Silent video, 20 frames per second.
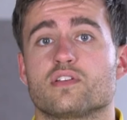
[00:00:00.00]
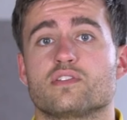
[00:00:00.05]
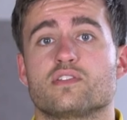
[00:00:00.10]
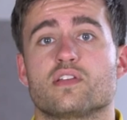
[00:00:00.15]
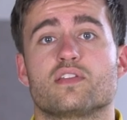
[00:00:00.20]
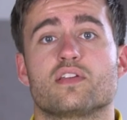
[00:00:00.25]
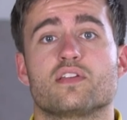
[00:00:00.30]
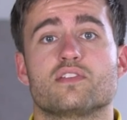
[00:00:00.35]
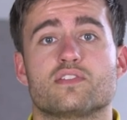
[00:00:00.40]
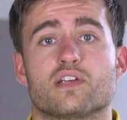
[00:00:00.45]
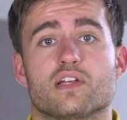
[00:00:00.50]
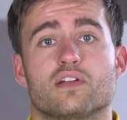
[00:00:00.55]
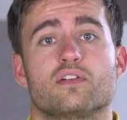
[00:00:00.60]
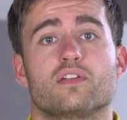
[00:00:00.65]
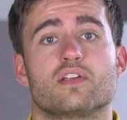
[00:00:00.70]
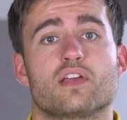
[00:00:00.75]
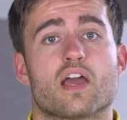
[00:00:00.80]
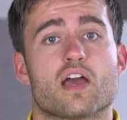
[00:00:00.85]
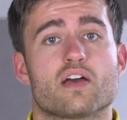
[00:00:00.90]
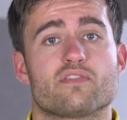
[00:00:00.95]
is that they
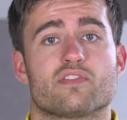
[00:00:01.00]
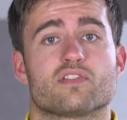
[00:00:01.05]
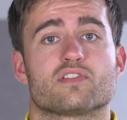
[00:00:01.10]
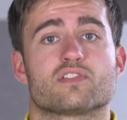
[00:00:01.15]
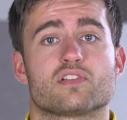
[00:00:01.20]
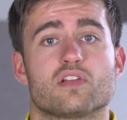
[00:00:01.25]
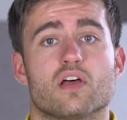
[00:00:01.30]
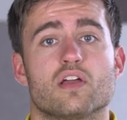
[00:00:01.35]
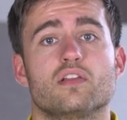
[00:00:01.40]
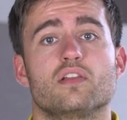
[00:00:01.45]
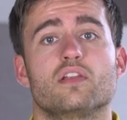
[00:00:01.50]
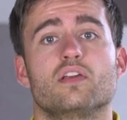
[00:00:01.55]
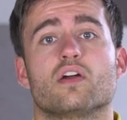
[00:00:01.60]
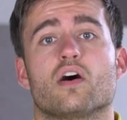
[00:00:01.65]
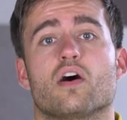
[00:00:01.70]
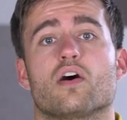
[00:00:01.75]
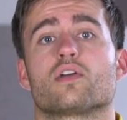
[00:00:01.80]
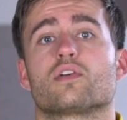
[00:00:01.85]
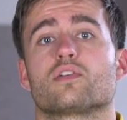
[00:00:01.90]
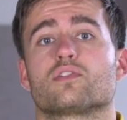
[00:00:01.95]
generally have a slightly
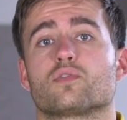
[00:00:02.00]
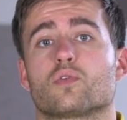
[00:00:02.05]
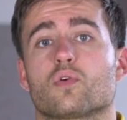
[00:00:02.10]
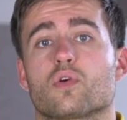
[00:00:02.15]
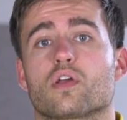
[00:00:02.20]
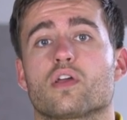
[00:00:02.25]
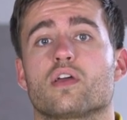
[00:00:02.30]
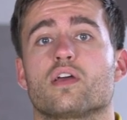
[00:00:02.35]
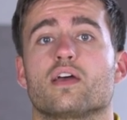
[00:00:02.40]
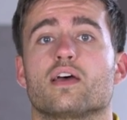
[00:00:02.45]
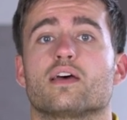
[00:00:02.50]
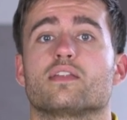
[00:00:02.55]
higher torque